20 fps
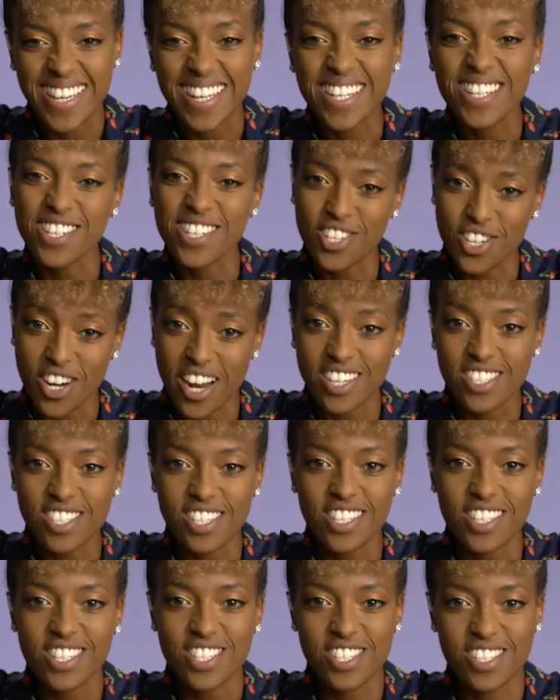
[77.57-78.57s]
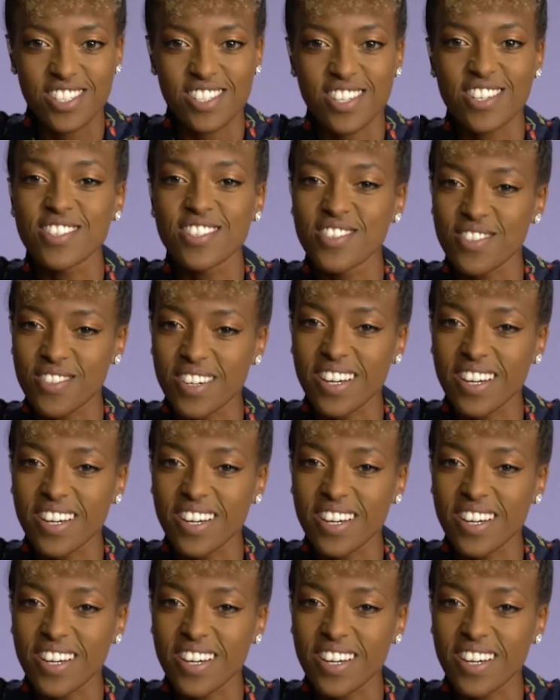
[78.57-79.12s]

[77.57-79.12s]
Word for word: And congratulations on your